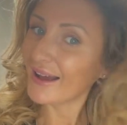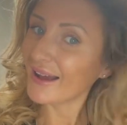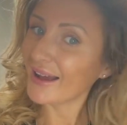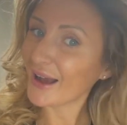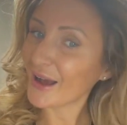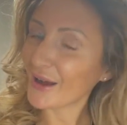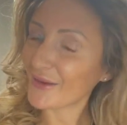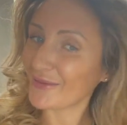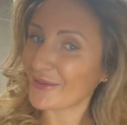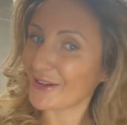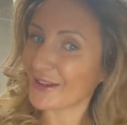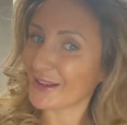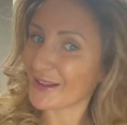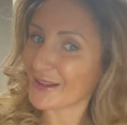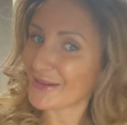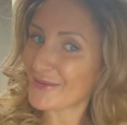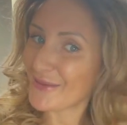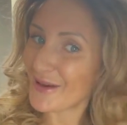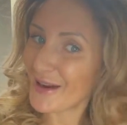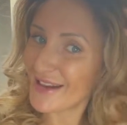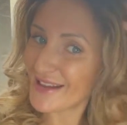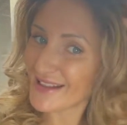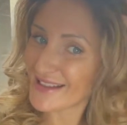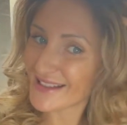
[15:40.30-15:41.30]
I'm really
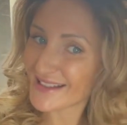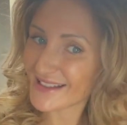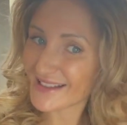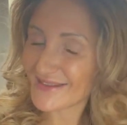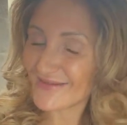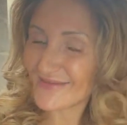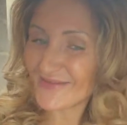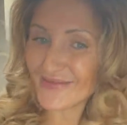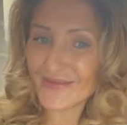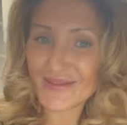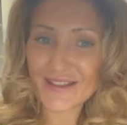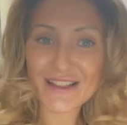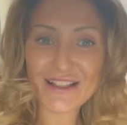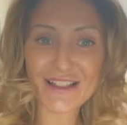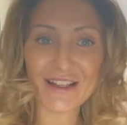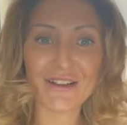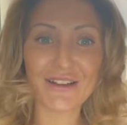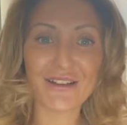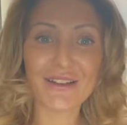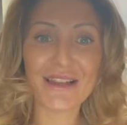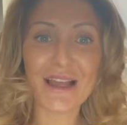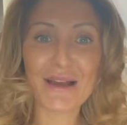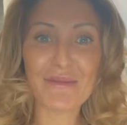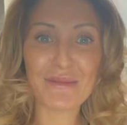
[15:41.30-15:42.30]
impressed. So
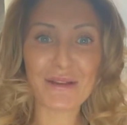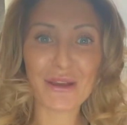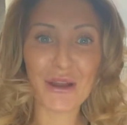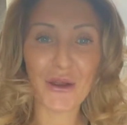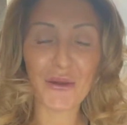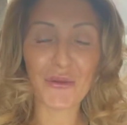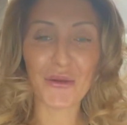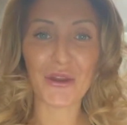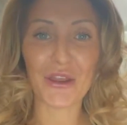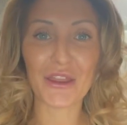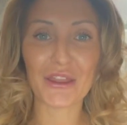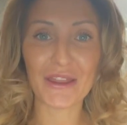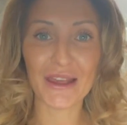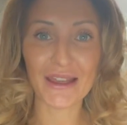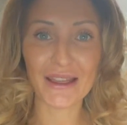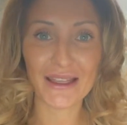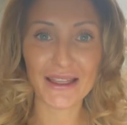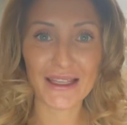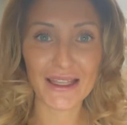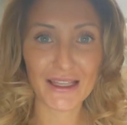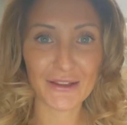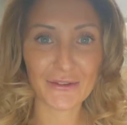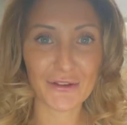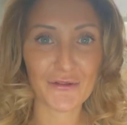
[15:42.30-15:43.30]
let me know what you
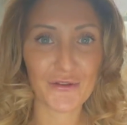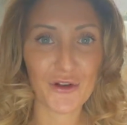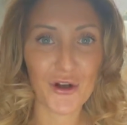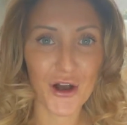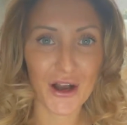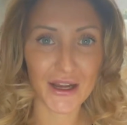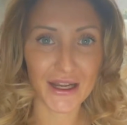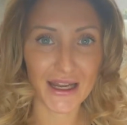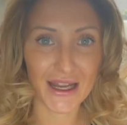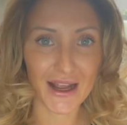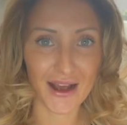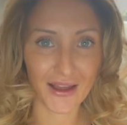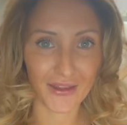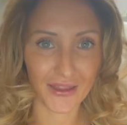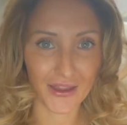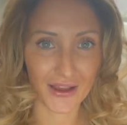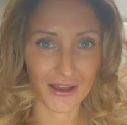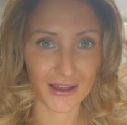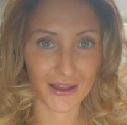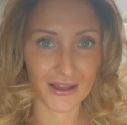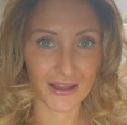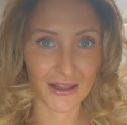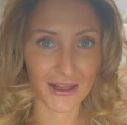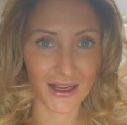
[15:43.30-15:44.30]
think. If you've got any
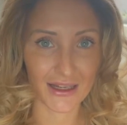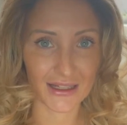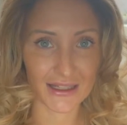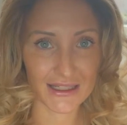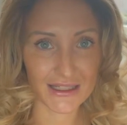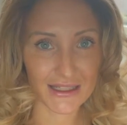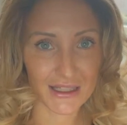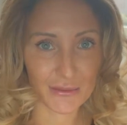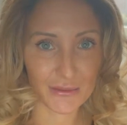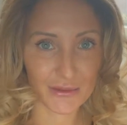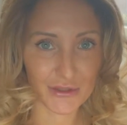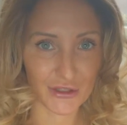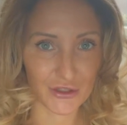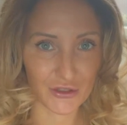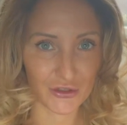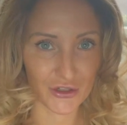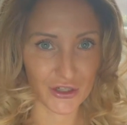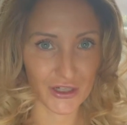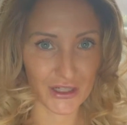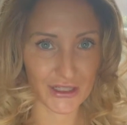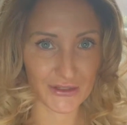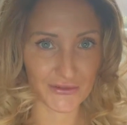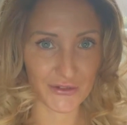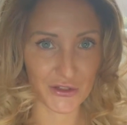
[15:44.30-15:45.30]
other kind of tips and
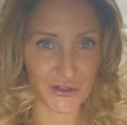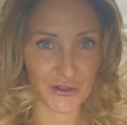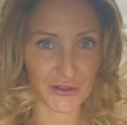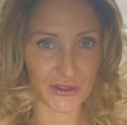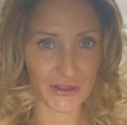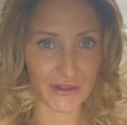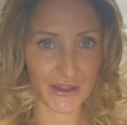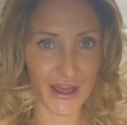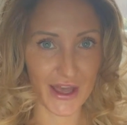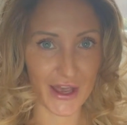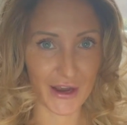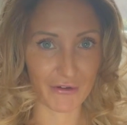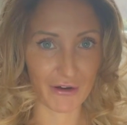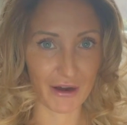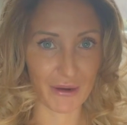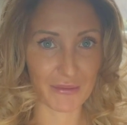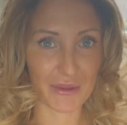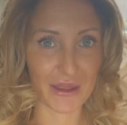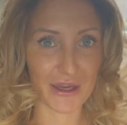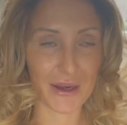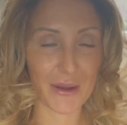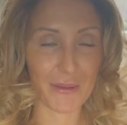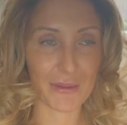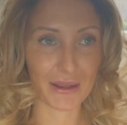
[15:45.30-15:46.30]
tricks for using the Airwrap,
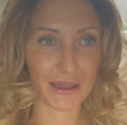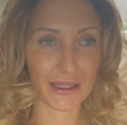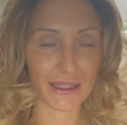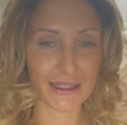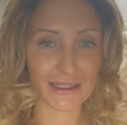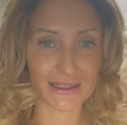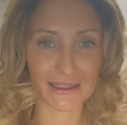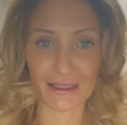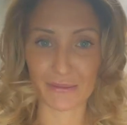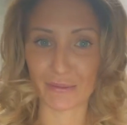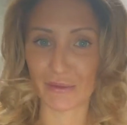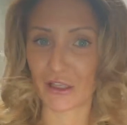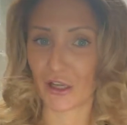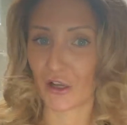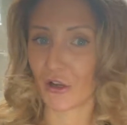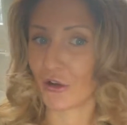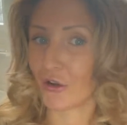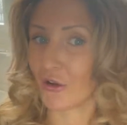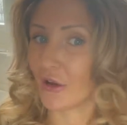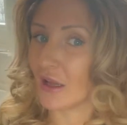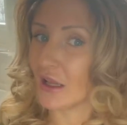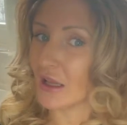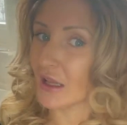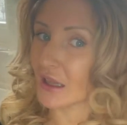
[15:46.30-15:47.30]
then please let me know.
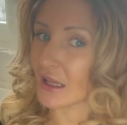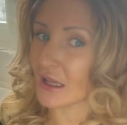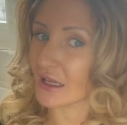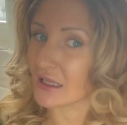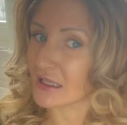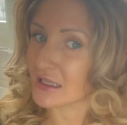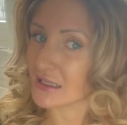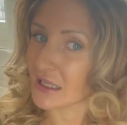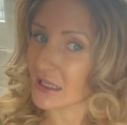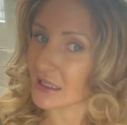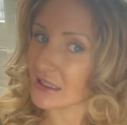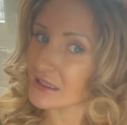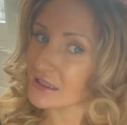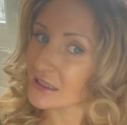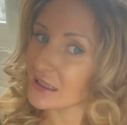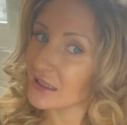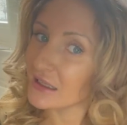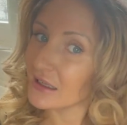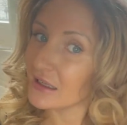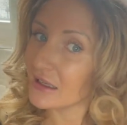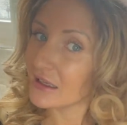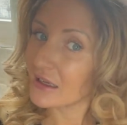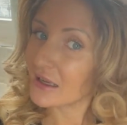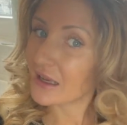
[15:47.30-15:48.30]
Like I said,
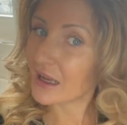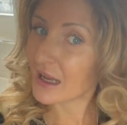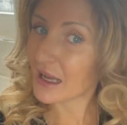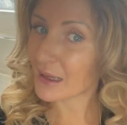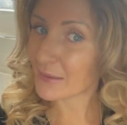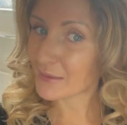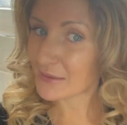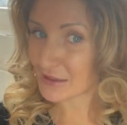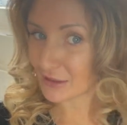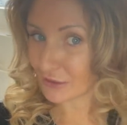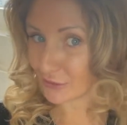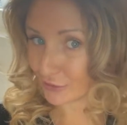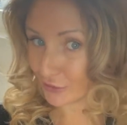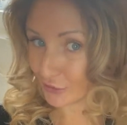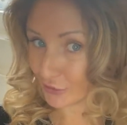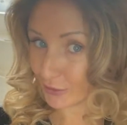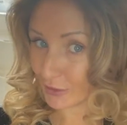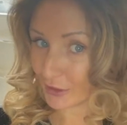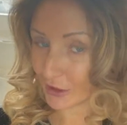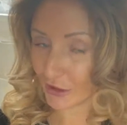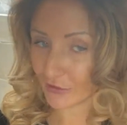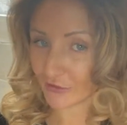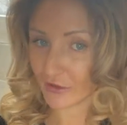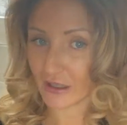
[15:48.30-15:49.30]
absolute
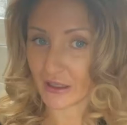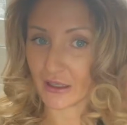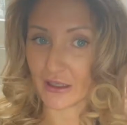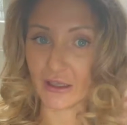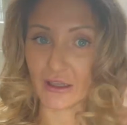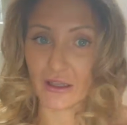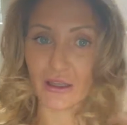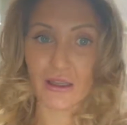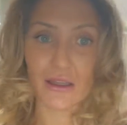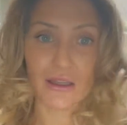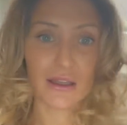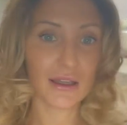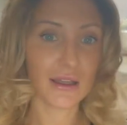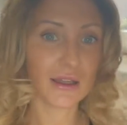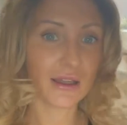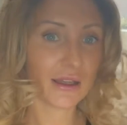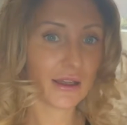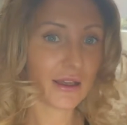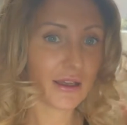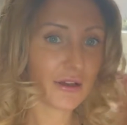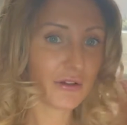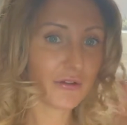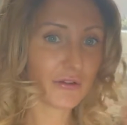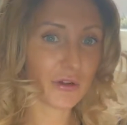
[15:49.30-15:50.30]
newbie over here.
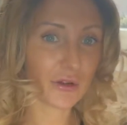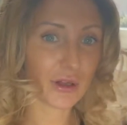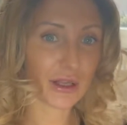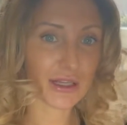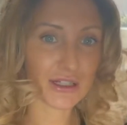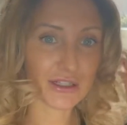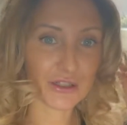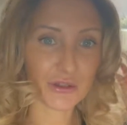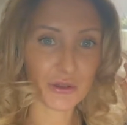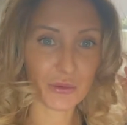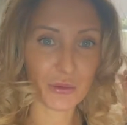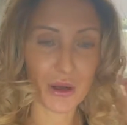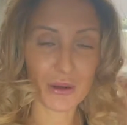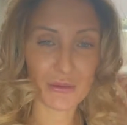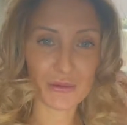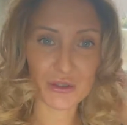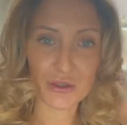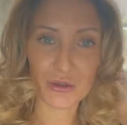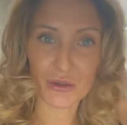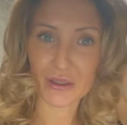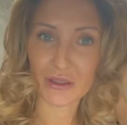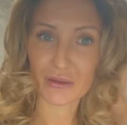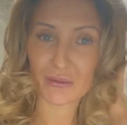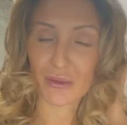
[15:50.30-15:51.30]
Feel like I don't know what I'm
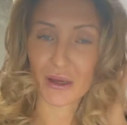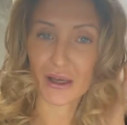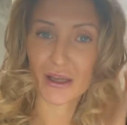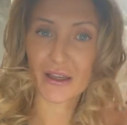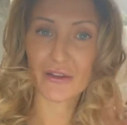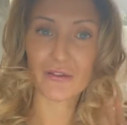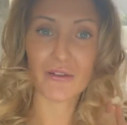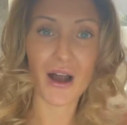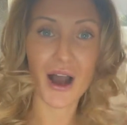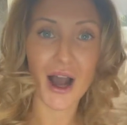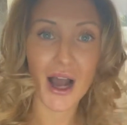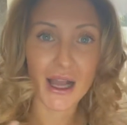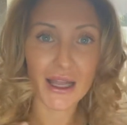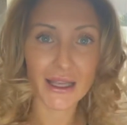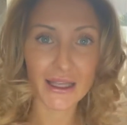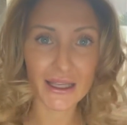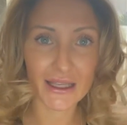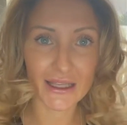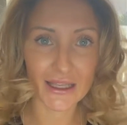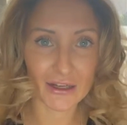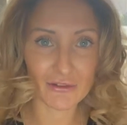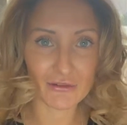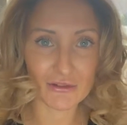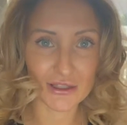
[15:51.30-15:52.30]
doing, but if I can
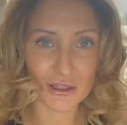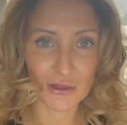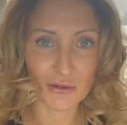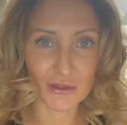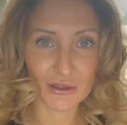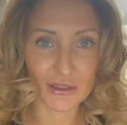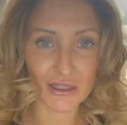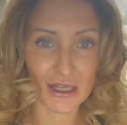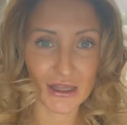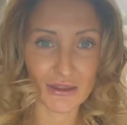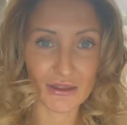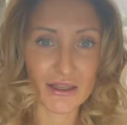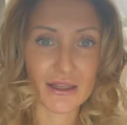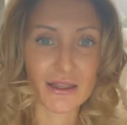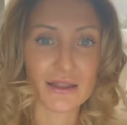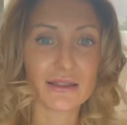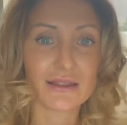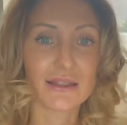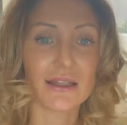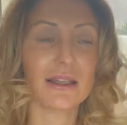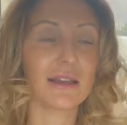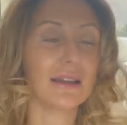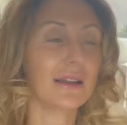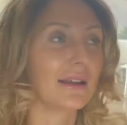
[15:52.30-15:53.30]
get results like this,
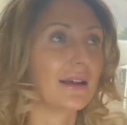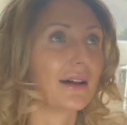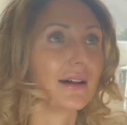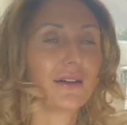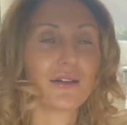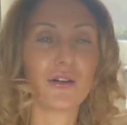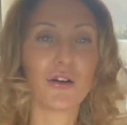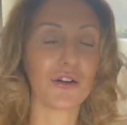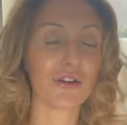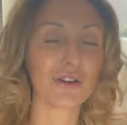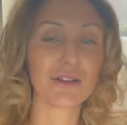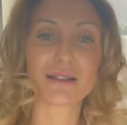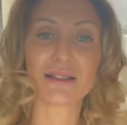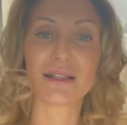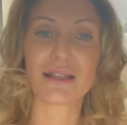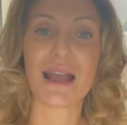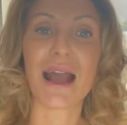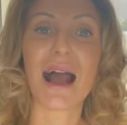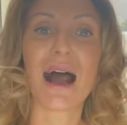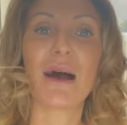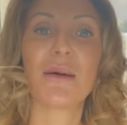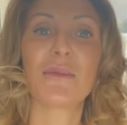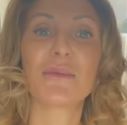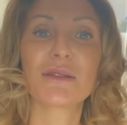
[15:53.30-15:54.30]
then honestly,
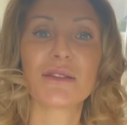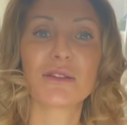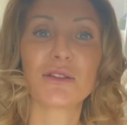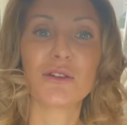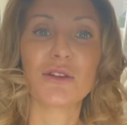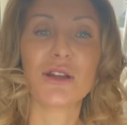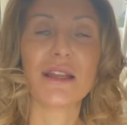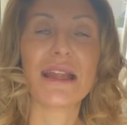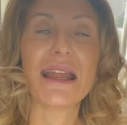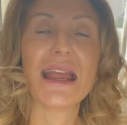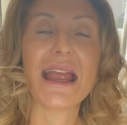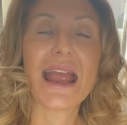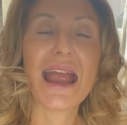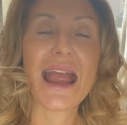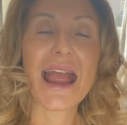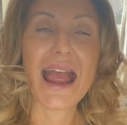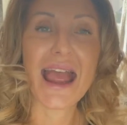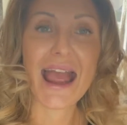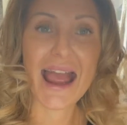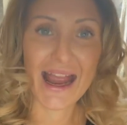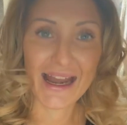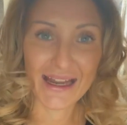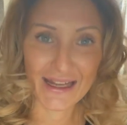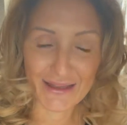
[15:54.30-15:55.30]
absolutely
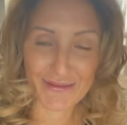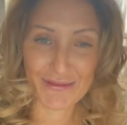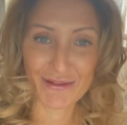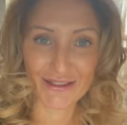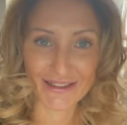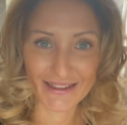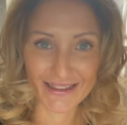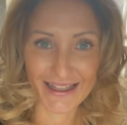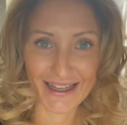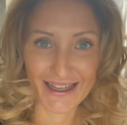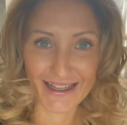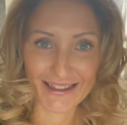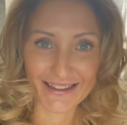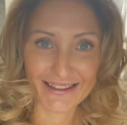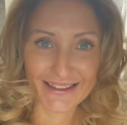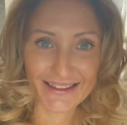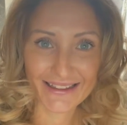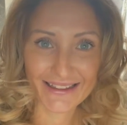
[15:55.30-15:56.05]
anybody can.